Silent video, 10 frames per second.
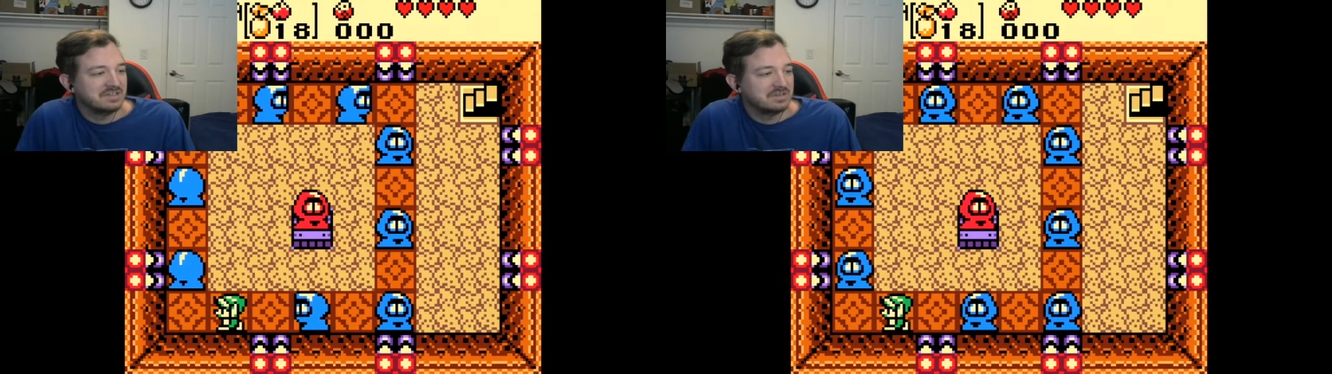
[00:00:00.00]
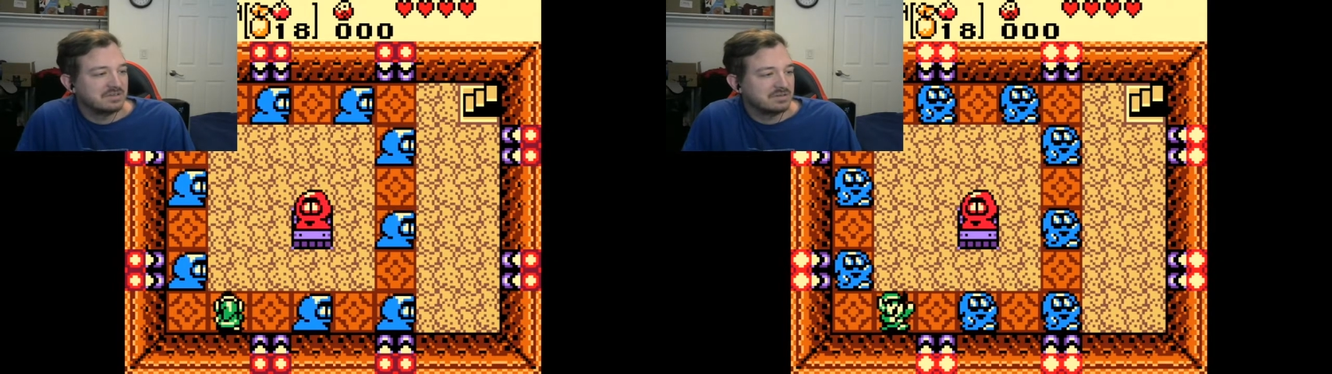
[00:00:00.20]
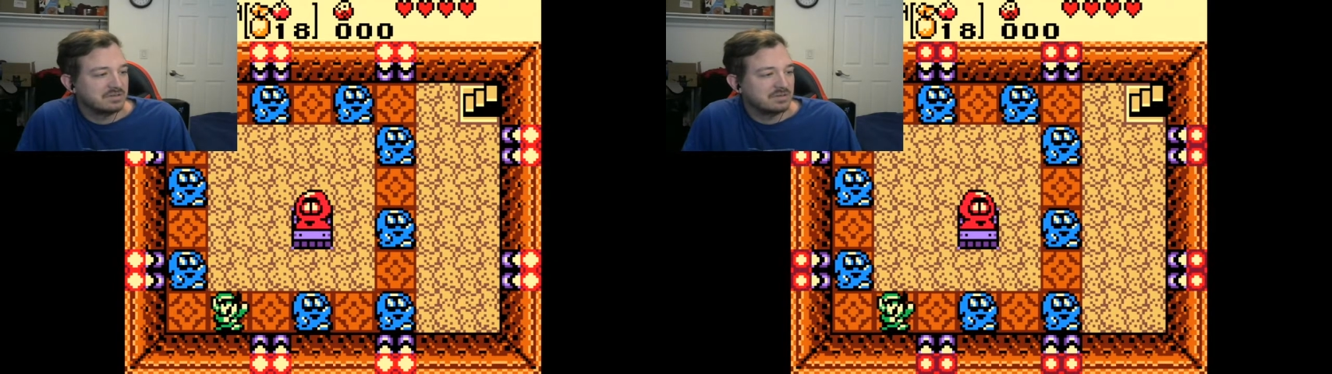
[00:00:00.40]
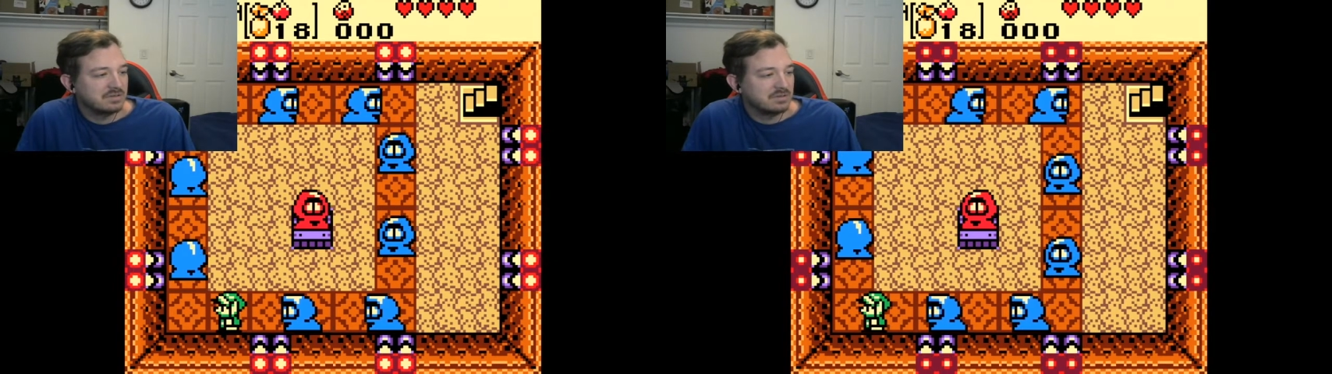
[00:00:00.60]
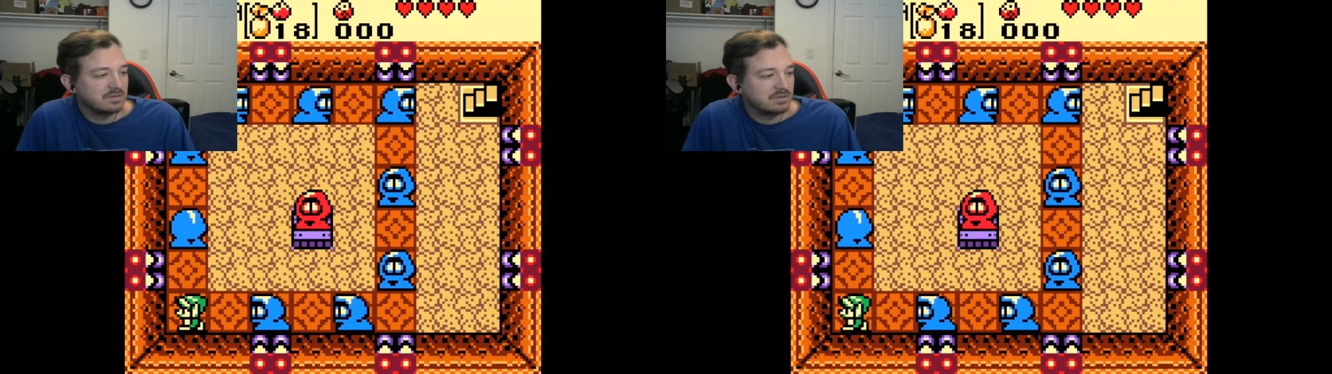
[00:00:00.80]

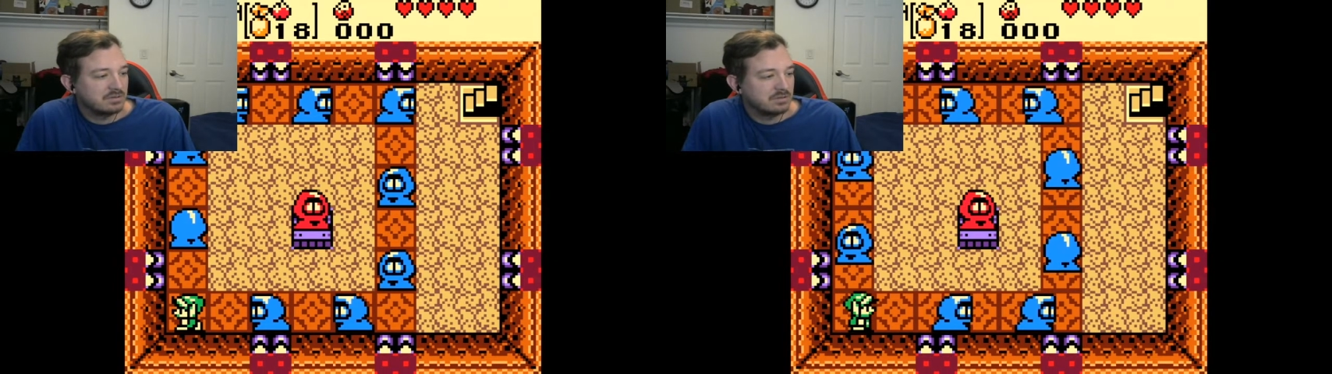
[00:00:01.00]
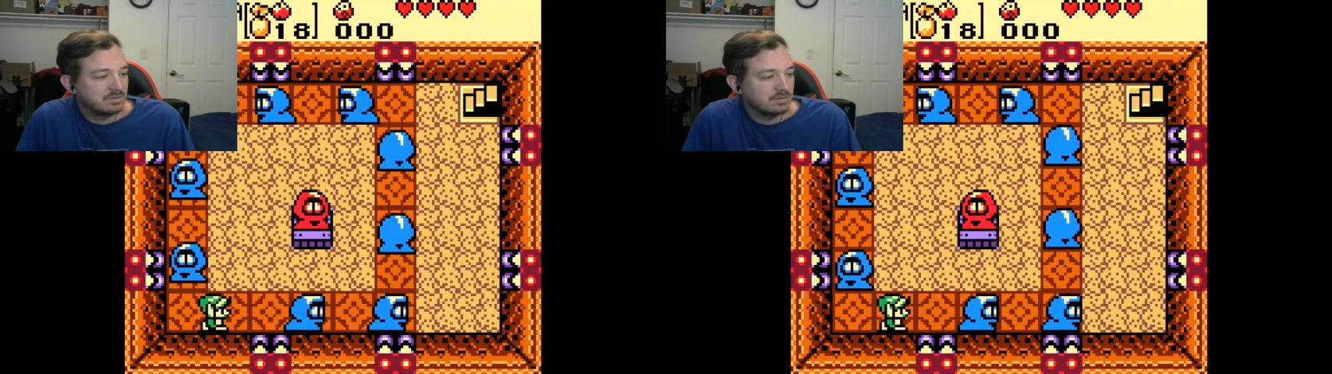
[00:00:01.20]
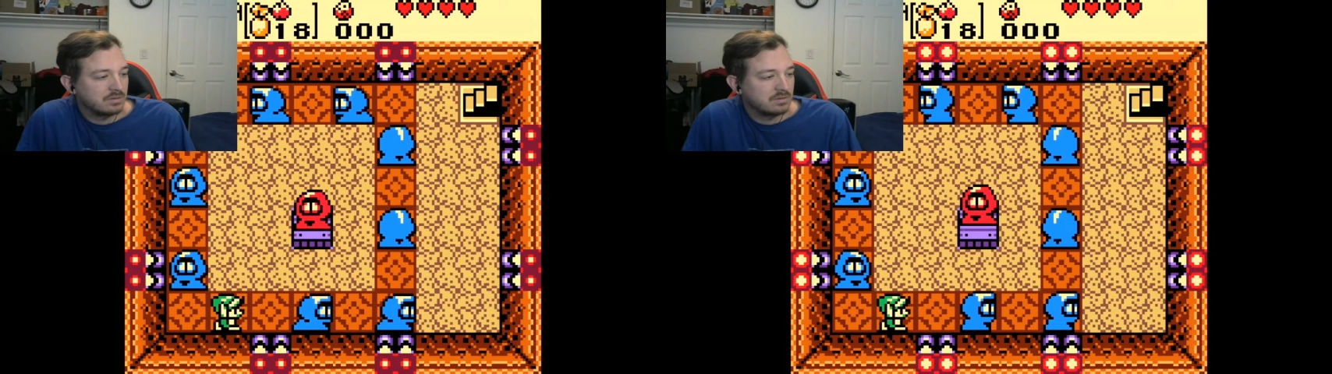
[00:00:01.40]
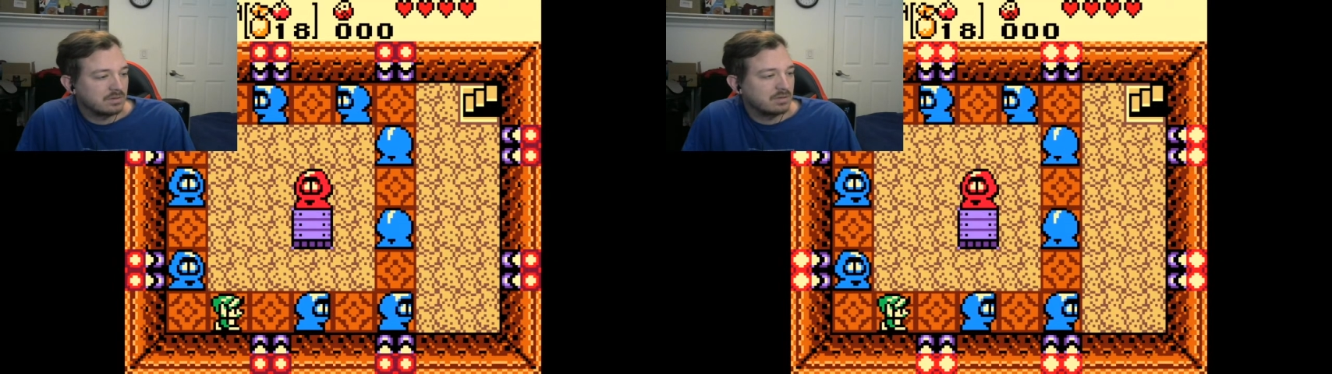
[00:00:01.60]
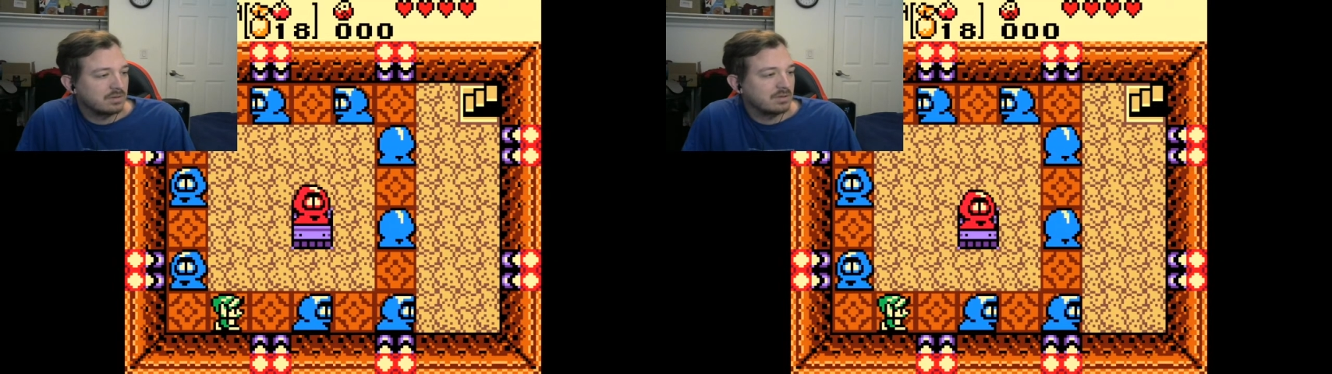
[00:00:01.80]

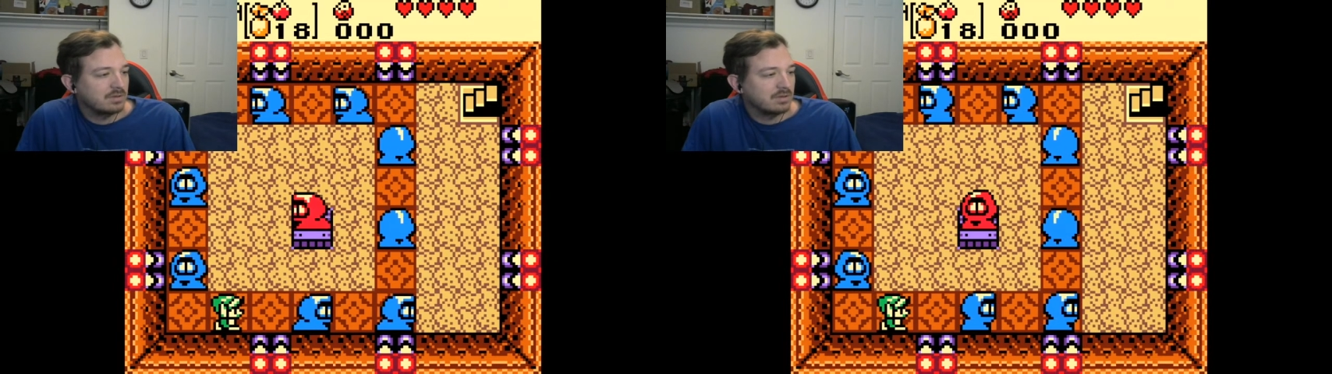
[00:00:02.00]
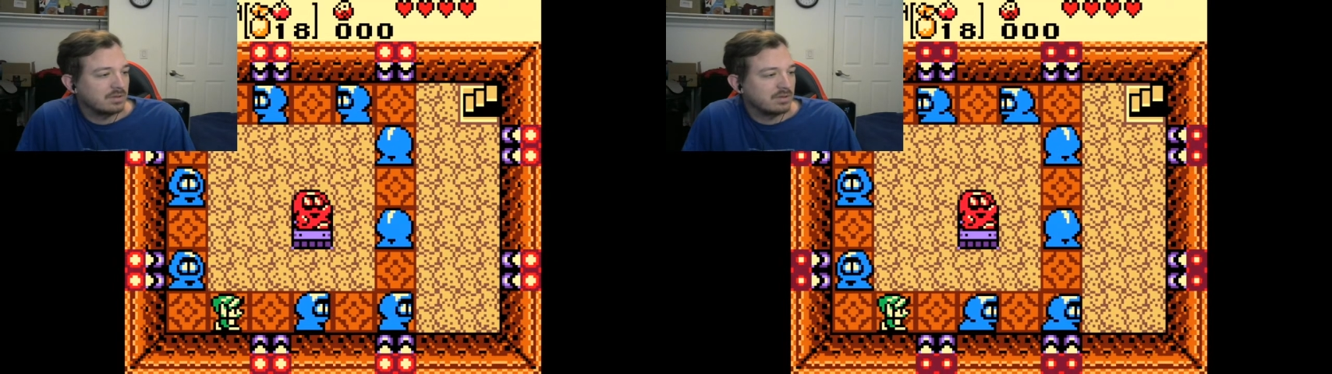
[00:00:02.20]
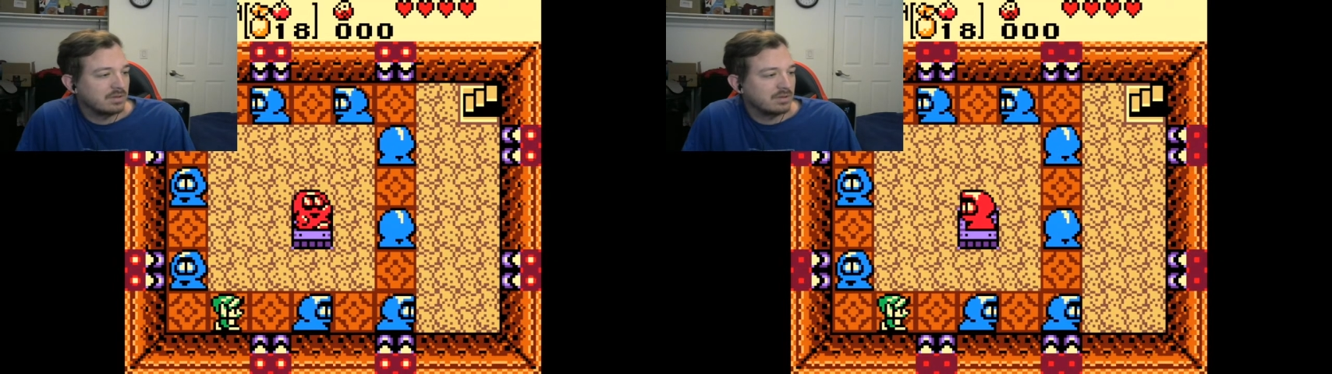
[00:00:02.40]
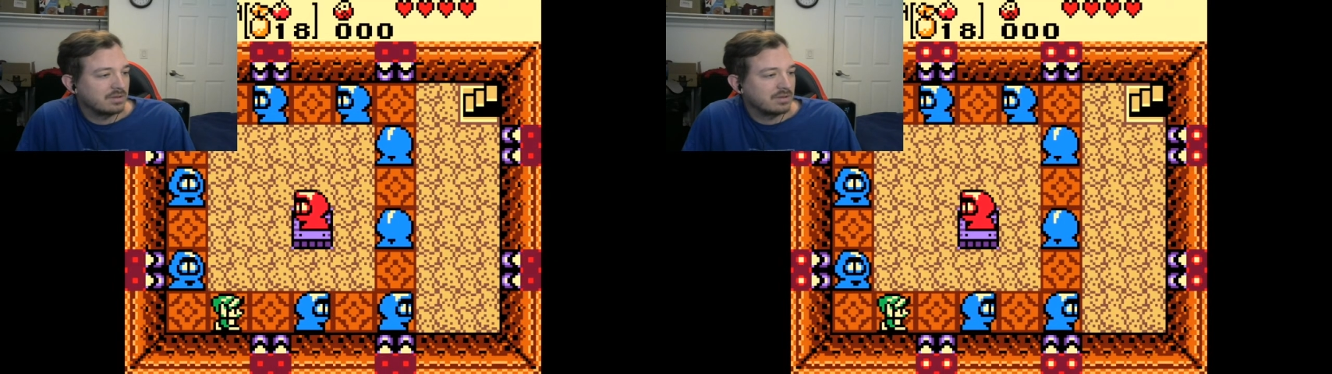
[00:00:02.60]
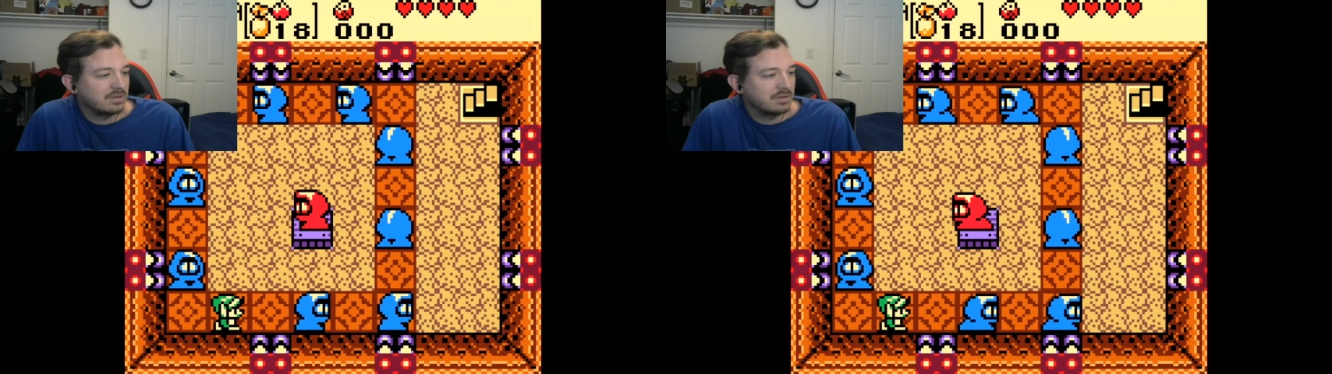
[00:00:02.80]

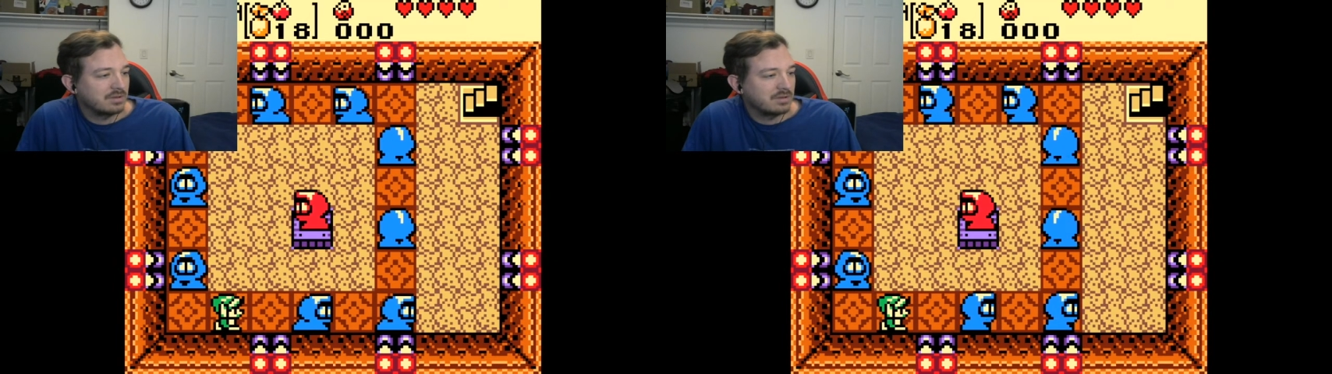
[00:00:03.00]
(silence)